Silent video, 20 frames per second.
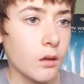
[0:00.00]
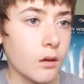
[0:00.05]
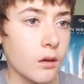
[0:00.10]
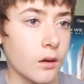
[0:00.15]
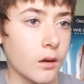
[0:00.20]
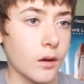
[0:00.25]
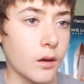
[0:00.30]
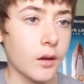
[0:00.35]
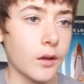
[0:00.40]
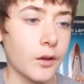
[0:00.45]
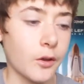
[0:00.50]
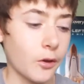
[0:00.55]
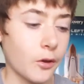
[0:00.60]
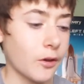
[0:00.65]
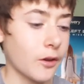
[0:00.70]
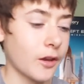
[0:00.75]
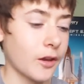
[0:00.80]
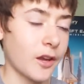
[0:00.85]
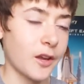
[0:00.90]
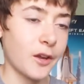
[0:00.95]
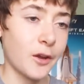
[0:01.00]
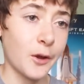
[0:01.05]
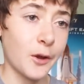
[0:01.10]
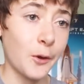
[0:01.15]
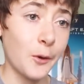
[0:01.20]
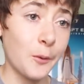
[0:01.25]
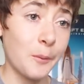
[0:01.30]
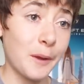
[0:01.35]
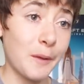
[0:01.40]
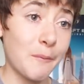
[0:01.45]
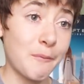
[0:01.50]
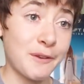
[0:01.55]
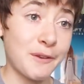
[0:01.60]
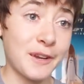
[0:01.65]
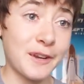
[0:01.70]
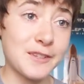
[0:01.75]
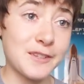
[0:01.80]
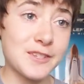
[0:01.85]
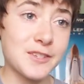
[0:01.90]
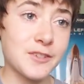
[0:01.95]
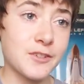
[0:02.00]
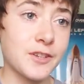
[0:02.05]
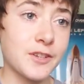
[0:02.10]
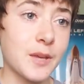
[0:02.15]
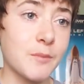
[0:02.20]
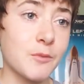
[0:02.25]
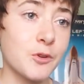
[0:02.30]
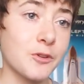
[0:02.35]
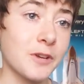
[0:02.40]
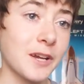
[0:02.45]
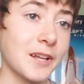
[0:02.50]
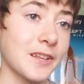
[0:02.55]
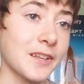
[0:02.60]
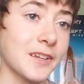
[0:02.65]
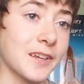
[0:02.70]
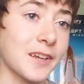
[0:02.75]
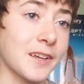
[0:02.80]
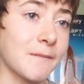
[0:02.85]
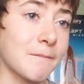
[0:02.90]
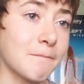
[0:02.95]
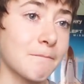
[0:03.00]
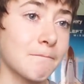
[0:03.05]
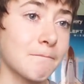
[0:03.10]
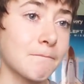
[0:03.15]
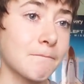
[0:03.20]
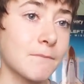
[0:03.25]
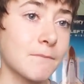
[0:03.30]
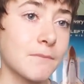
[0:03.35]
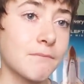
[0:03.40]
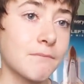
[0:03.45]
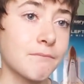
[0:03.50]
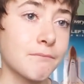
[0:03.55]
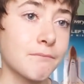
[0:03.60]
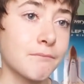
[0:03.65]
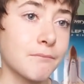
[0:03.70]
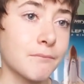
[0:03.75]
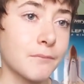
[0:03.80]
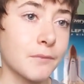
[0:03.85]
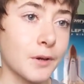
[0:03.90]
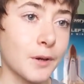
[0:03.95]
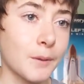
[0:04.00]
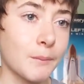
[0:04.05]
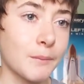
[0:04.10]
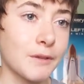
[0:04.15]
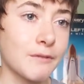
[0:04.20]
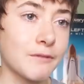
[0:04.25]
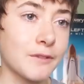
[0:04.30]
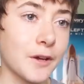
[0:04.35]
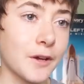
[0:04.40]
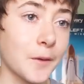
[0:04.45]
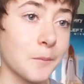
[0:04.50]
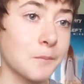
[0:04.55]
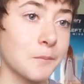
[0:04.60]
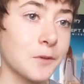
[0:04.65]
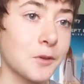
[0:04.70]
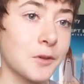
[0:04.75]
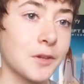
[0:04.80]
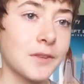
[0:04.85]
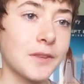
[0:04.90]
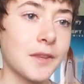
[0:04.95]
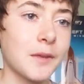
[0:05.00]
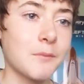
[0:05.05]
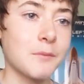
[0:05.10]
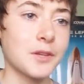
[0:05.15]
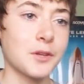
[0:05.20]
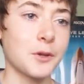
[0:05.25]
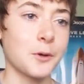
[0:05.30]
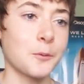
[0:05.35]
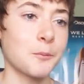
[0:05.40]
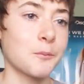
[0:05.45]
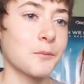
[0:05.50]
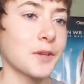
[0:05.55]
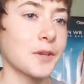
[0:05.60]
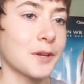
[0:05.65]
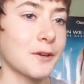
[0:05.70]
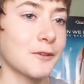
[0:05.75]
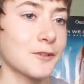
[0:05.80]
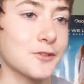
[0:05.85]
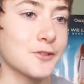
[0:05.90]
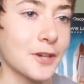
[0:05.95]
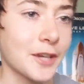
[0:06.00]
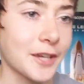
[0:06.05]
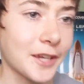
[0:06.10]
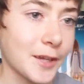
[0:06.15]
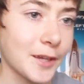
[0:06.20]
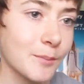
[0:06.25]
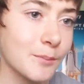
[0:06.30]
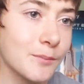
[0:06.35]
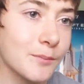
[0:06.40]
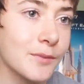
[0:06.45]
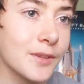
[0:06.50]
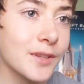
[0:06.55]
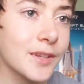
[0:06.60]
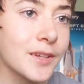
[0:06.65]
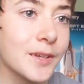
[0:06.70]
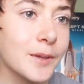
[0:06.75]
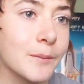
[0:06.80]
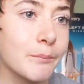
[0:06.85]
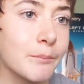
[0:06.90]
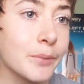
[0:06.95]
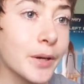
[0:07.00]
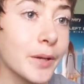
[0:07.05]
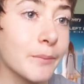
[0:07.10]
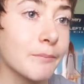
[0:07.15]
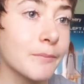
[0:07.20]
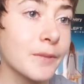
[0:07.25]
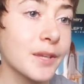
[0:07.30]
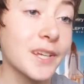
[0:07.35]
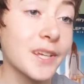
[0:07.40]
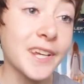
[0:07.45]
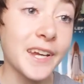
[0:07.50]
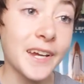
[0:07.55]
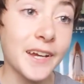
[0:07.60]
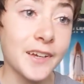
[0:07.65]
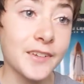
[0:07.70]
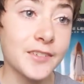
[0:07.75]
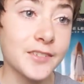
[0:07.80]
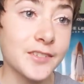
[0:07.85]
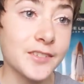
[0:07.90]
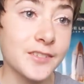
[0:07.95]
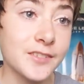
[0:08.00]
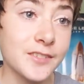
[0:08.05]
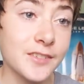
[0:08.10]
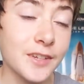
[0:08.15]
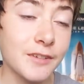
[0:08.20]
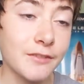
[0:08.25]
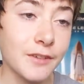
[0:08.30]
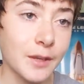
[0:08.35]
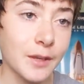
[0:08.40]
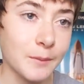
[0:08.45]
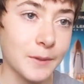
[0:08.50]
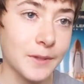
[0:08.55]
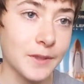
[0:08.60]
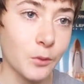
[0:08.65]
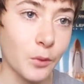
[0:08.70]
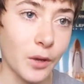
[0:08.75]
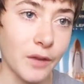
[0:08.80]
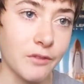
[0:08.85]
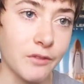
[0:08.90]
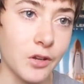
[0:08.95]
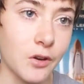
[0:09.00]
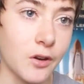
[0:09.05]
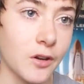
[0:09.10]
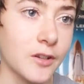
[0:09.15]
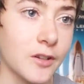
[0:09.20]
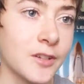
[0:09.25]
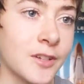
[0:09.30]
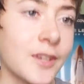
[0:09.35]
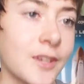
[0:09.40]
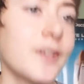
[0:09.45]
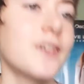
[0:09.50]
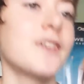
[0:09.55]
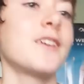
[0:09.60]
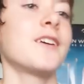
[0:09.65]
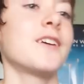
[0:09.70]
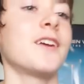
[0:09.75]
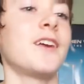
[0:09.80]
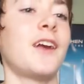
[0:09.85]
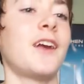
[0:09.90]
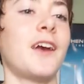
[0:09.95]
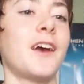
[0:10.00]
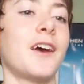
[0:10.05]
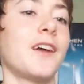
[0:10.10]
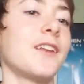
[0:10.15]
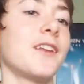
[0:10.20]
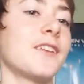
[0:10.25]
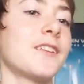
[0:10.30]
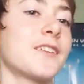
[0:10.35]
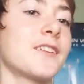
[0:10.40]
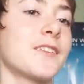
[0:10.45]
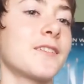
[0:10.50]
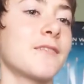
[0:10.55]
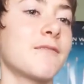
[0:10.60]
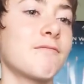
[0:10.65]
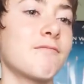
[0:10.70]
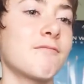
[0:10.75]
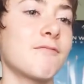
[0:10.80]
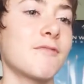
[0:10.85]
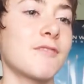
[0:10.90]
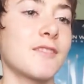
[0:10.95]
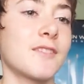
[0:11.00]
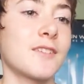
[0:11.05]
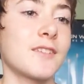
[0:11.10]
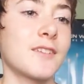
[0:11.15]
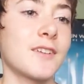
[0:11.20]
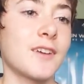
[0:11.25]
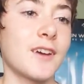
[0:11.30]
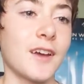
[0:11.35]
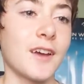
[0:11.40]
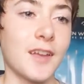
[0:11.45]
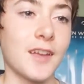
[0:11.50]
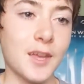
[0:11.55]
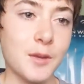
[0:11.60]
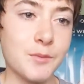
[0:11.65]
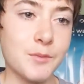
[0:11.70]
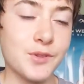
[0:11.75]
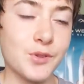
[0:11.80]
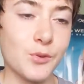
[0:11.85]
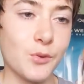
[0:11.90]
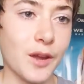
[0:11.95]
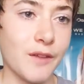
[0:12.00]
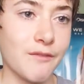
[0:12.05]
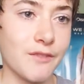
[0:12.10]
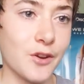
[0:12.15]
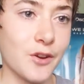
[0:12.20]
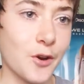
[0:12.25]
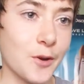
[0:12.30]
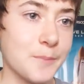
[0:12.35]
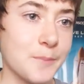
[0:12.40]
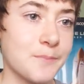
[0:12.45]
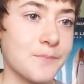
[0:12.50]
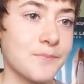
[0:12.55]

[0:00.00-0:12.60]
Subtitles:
I hope I pronounced your name correctly. If not, you can let me know and I'll try again. But he asks if I'm in the YVR. And I am in the YVR.